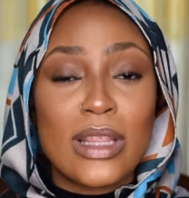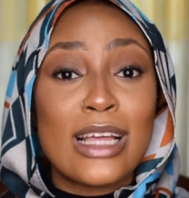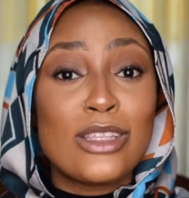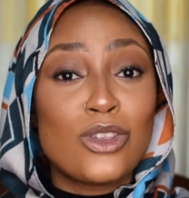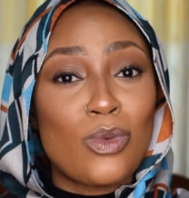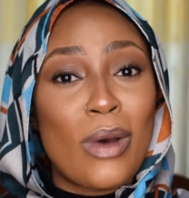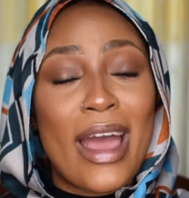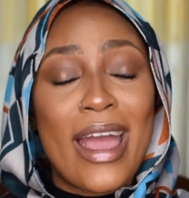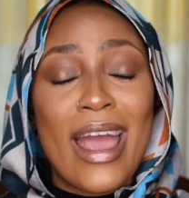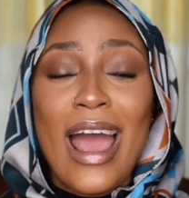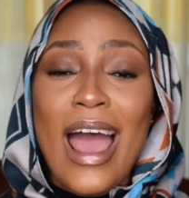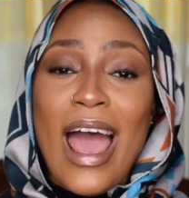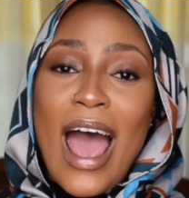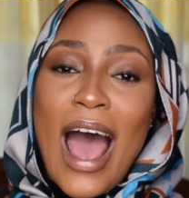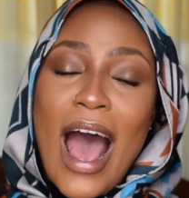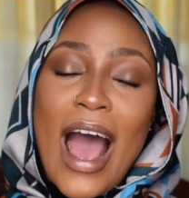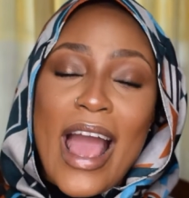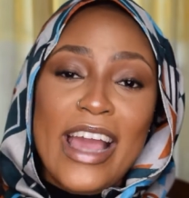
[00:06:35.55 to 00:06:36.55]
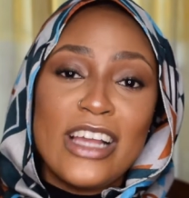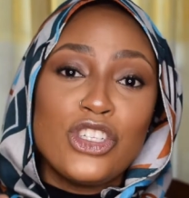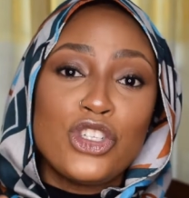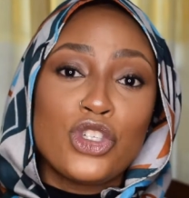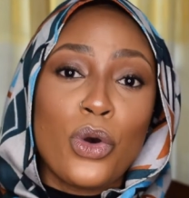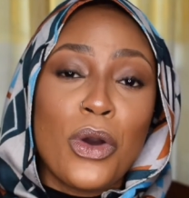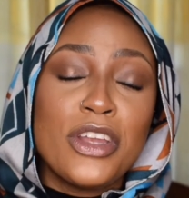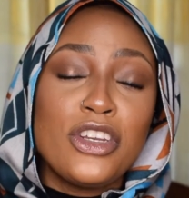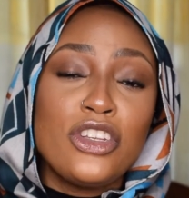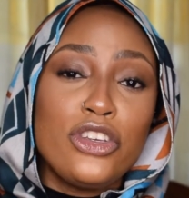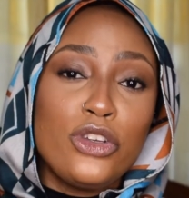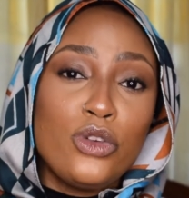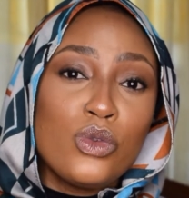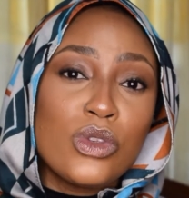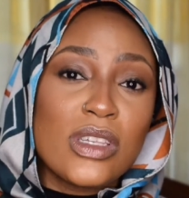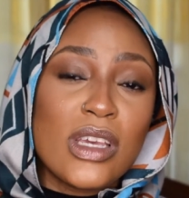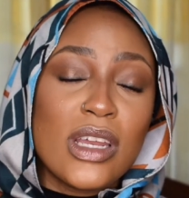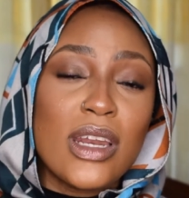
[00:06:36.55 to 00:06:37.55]
That's why I enjoyed
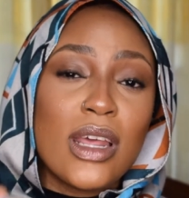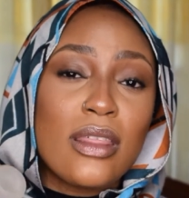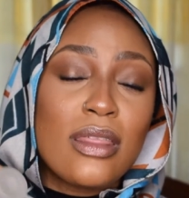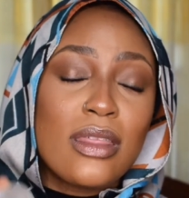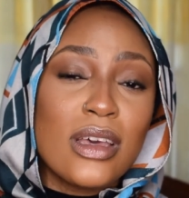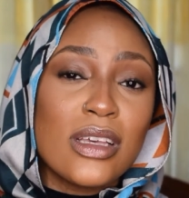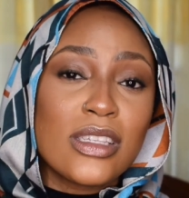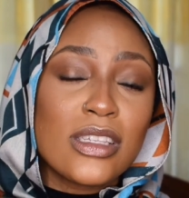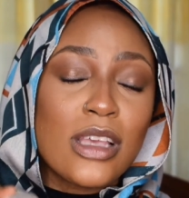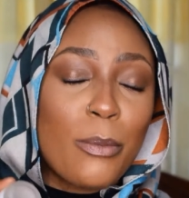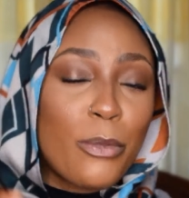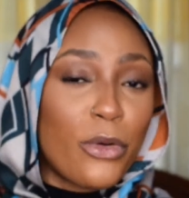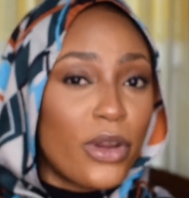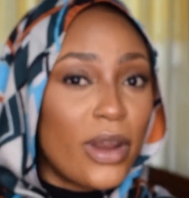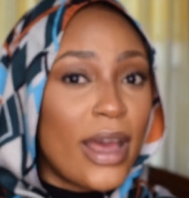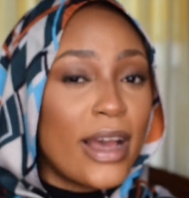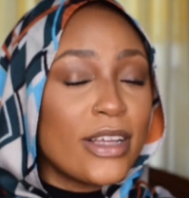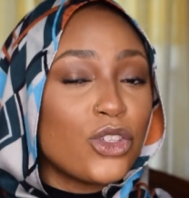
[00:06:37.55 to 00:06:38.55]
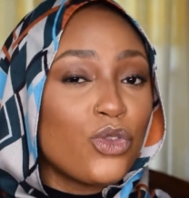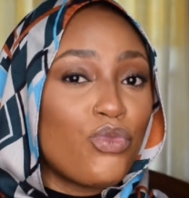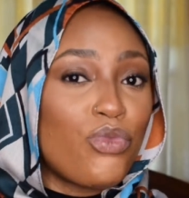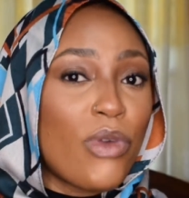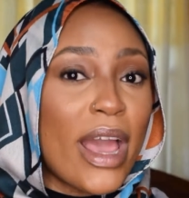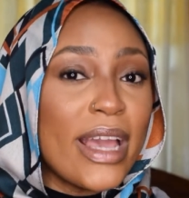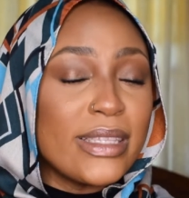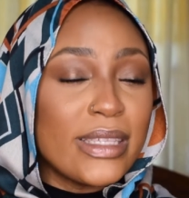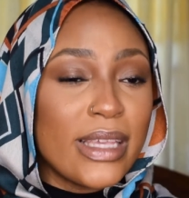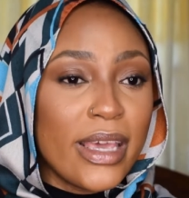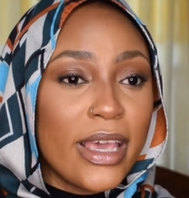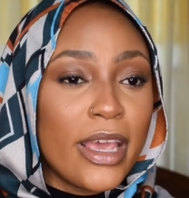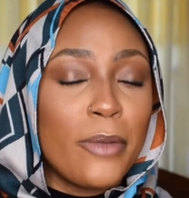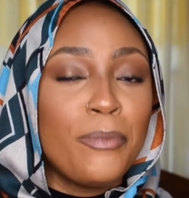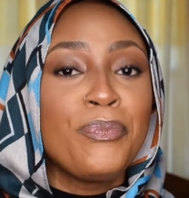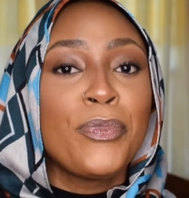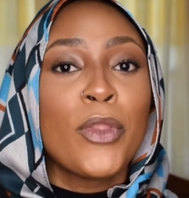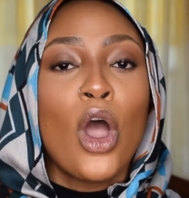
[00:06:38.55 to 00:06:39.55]
using this product right
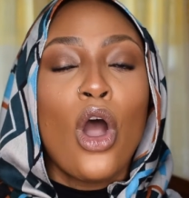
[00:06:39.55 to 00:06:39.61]
here.